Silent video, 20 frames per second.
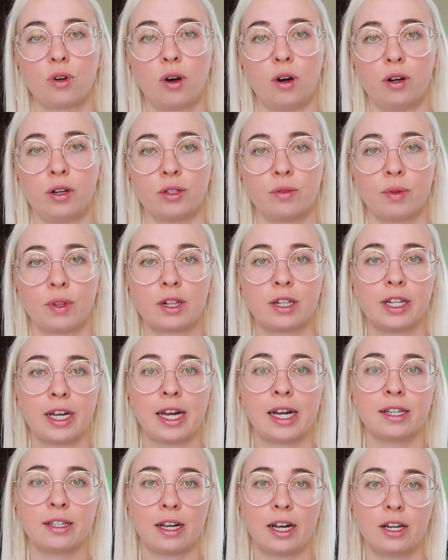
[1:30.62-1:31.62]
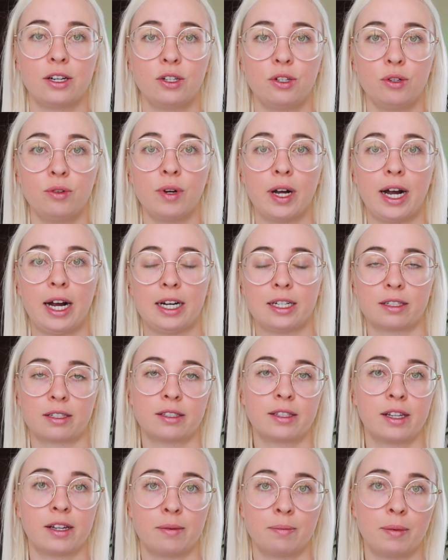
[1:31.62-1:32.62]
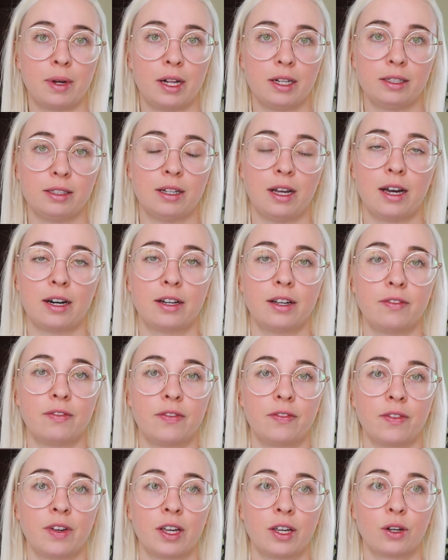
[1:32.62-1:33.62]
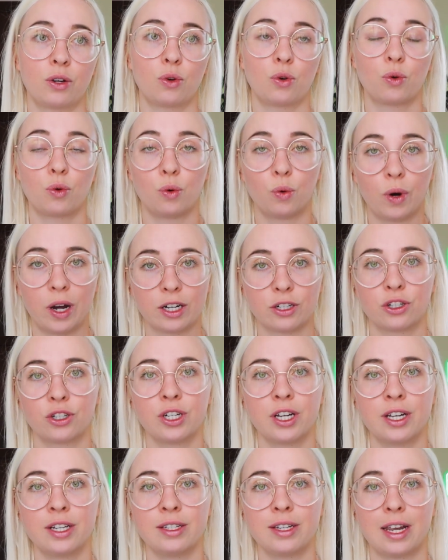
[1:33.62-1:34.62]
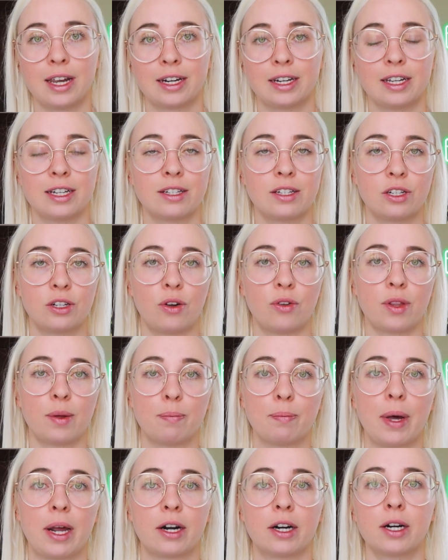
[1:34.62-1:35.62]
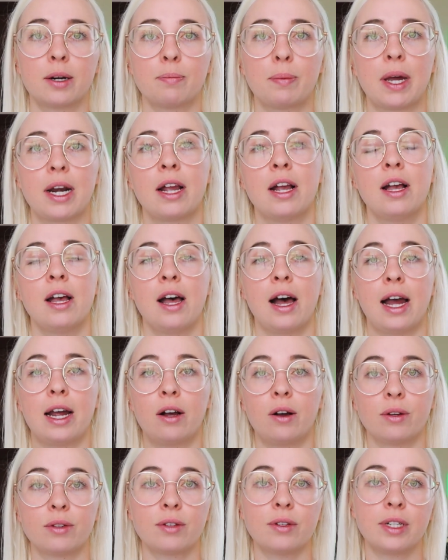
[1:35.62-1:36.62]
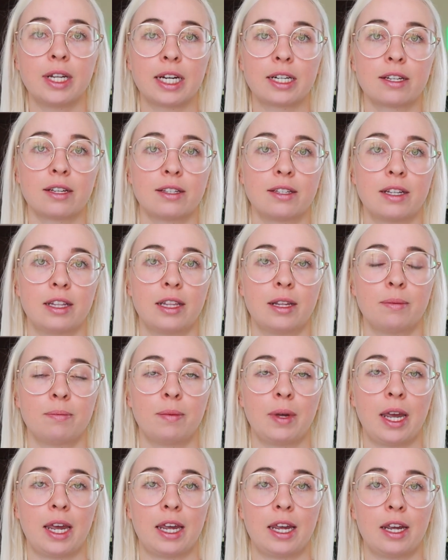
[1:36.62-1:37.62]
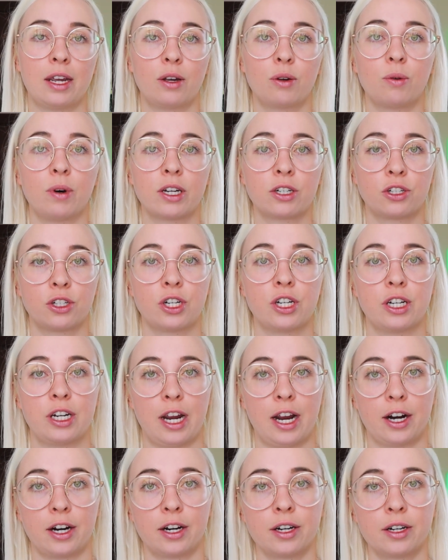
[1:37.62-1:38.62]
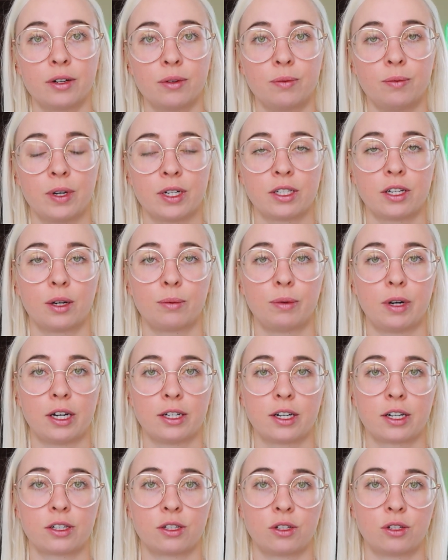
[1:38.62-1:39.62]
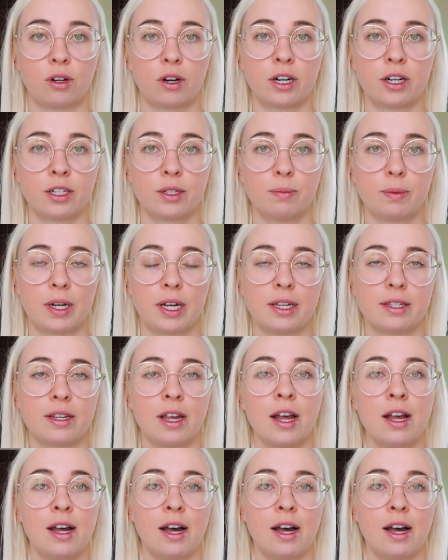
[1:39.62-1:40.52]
calls with clients, I do ask them a lot of questions and get to know them better, but I also like to send them a questionnaire once our project starts because